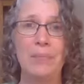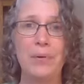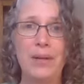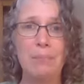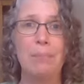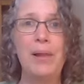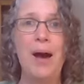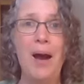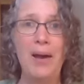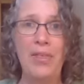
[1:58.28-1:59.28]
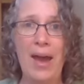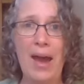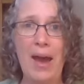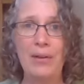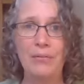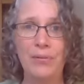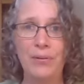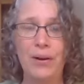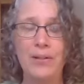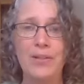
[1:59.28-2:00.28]
we can block that
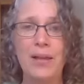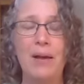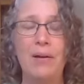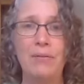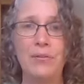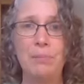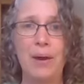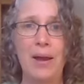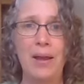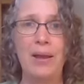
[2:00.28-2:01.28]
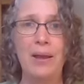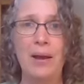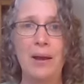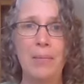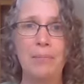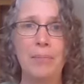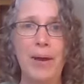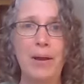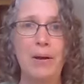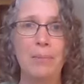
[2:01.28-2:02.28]
for ourselves by our